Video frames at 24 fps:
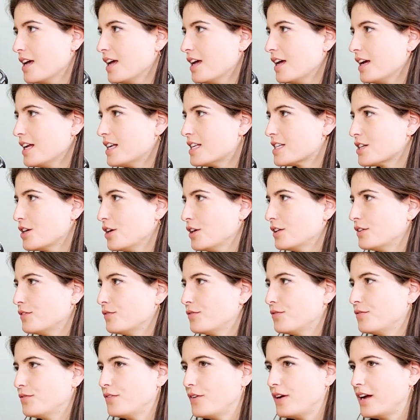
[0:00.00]
It's not
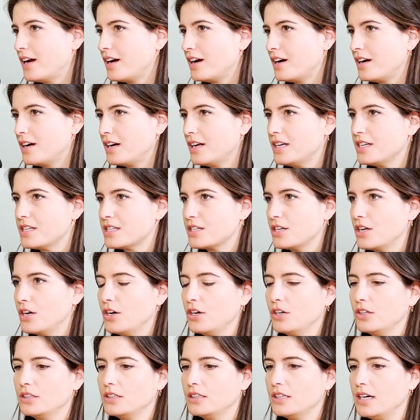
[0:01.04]
fair. It's
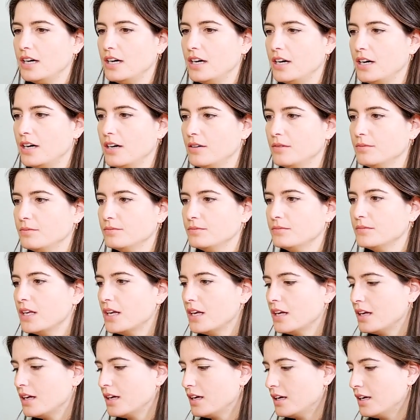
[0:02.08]
not
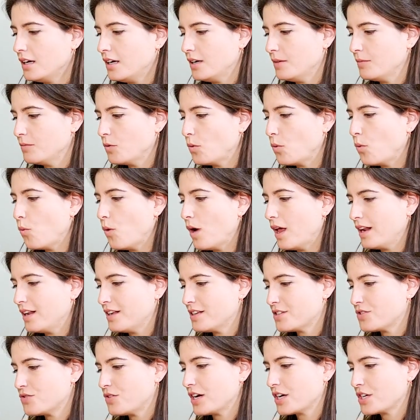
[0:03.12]
well
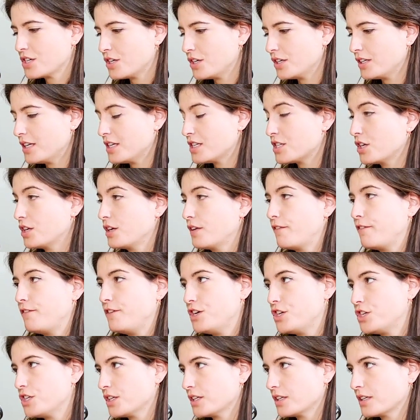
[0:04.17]
structured. It's not
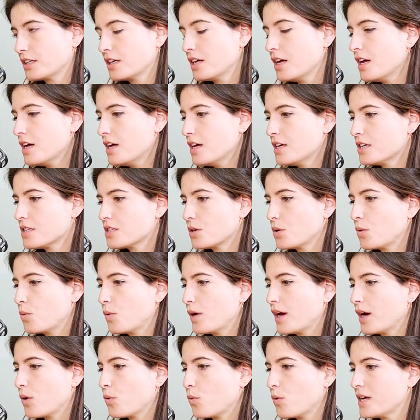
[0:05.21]
efficient. So
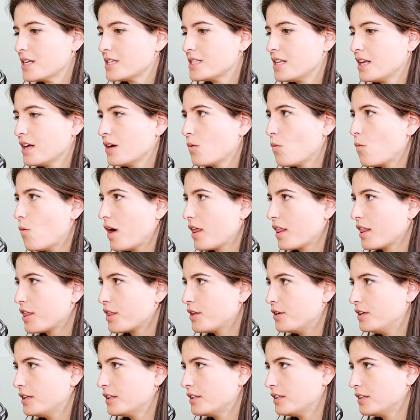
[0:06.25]
we are wasting
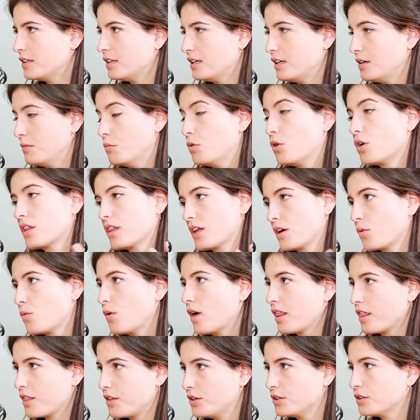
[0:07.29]
more than
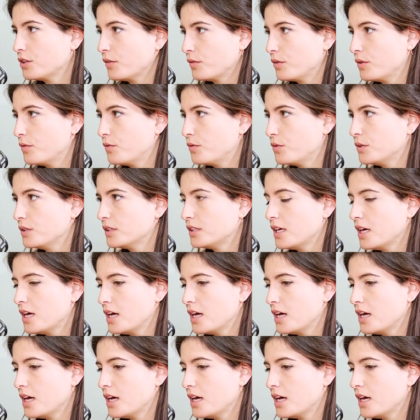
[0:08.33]
one third of the food.